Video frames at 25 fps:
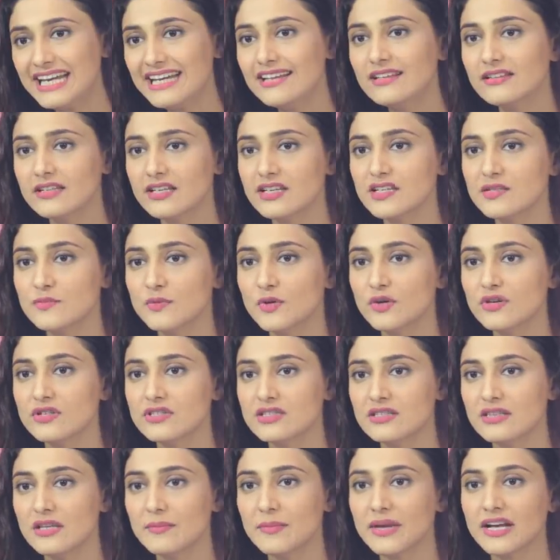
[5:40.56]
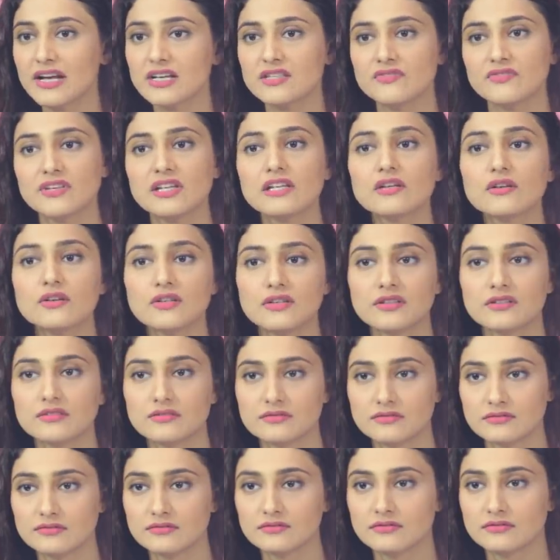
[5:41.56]
eat things because they make us feel good.
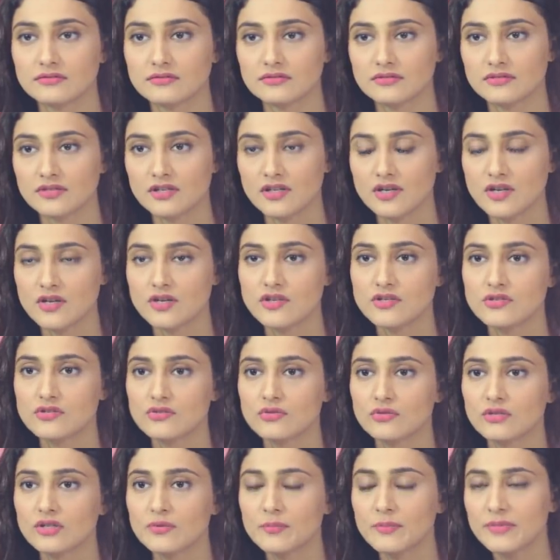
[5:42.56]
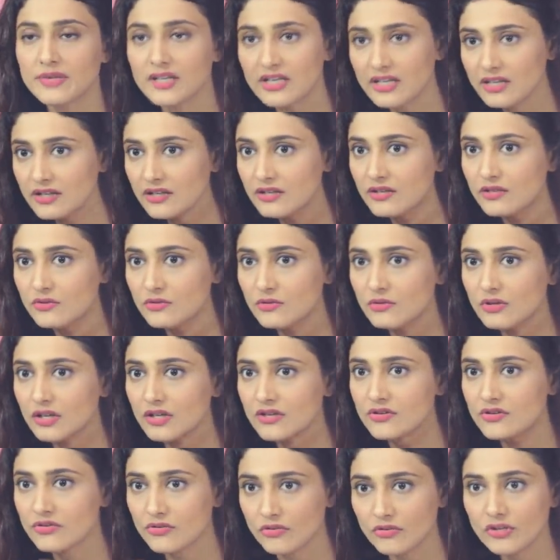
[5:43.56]
So the minute you
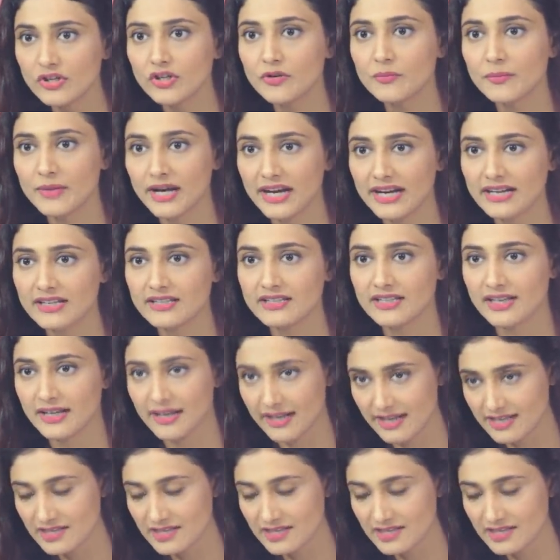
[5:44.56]
control your mind in that